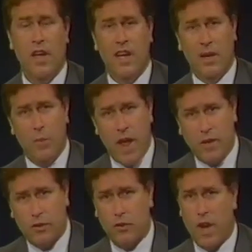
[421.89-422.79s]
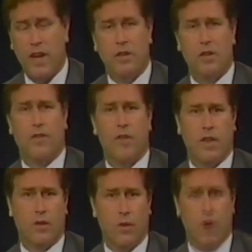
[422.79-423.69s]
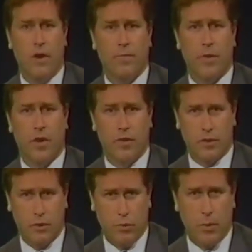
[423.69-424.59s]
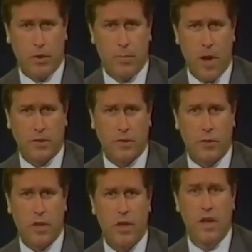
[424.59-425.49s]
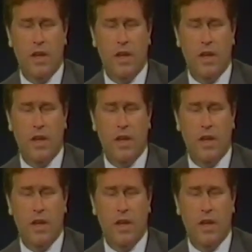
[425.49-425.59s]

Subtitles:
He ran straight into the front door of the school book depository,